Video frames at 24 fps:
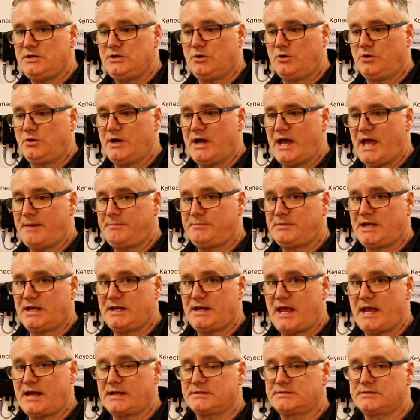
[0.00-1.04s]
your
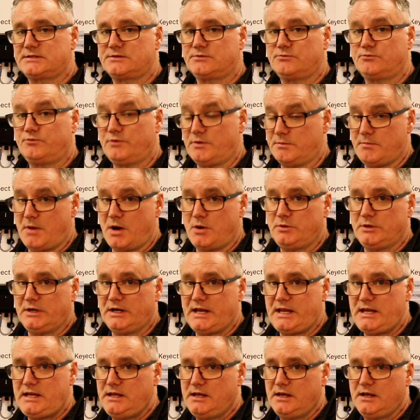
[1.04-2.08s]
MConnect
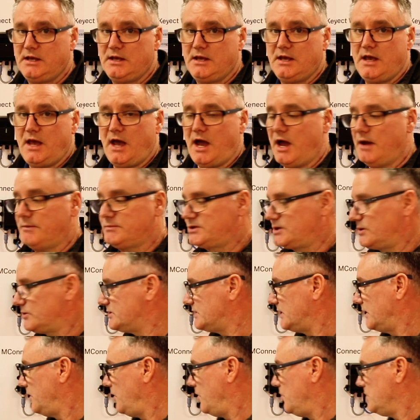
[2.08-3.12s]
remotely. So
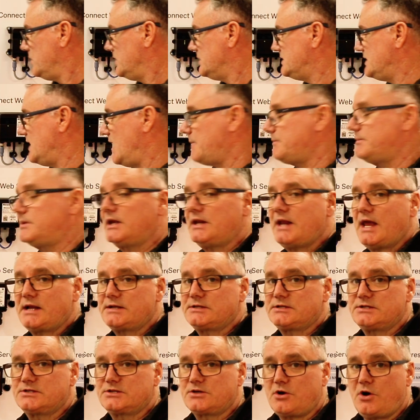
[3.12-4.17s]
long as the
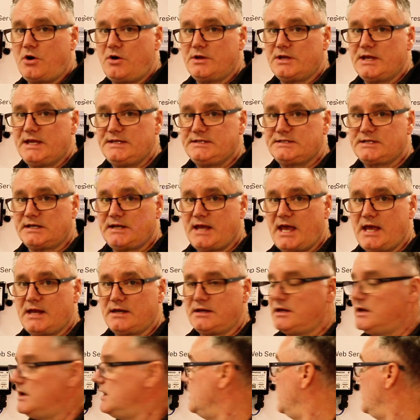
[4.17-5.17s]
MConnect has got internet,